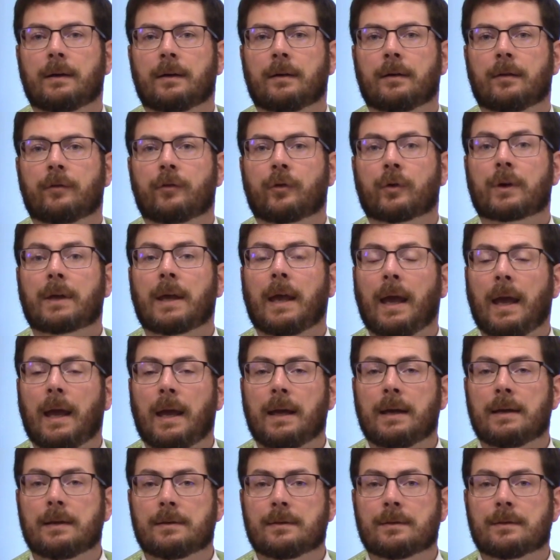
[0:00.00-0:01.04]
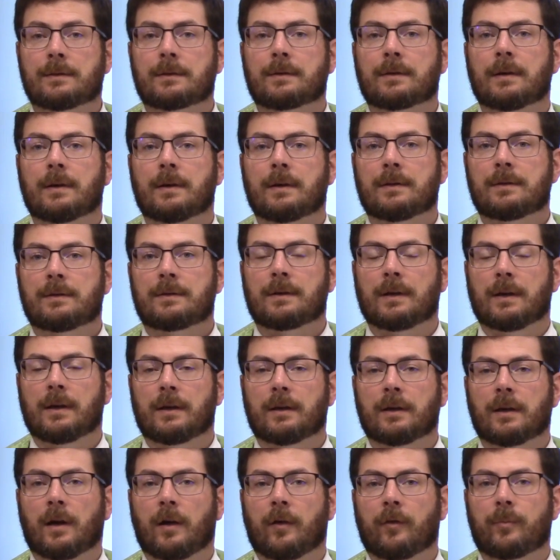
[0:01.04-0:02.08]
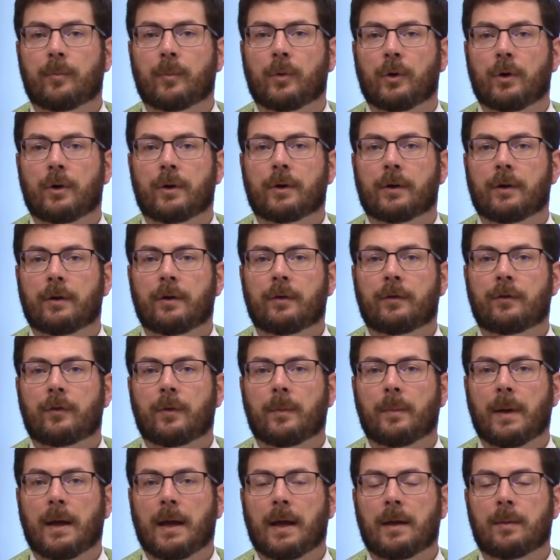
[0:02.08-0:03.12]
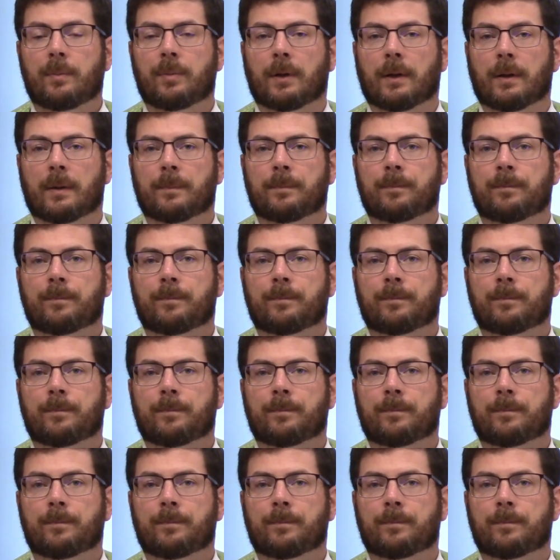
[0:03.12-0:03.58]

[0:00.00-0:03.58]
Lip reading: for Cain's sin of murder from Abel.